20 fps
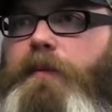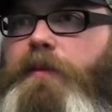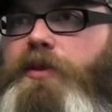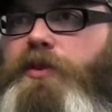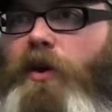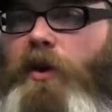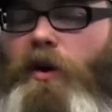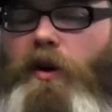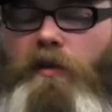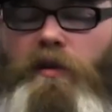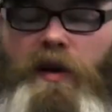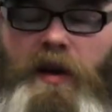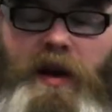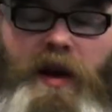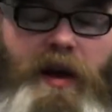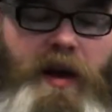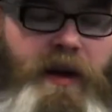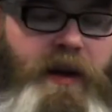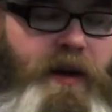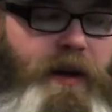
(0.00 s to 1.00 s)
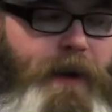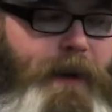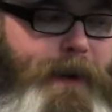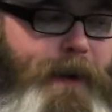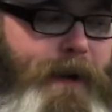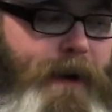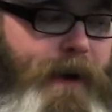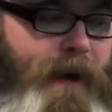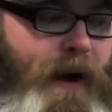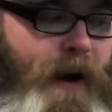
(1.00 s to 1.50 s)
start over again.
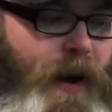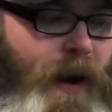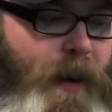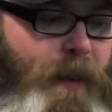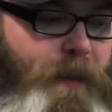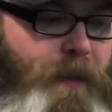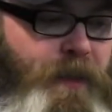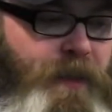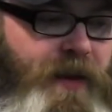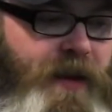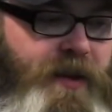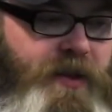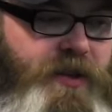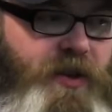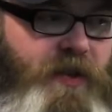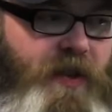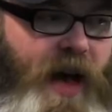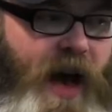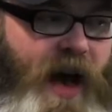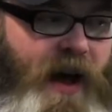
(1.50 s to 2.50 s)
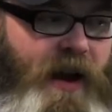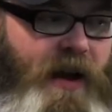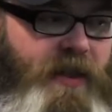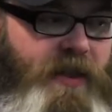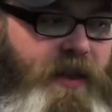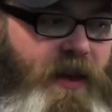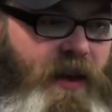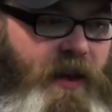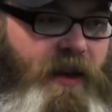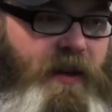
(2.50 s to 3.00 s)
So that, I
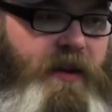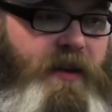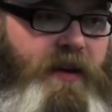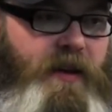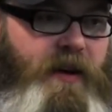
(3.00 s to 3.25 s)
think,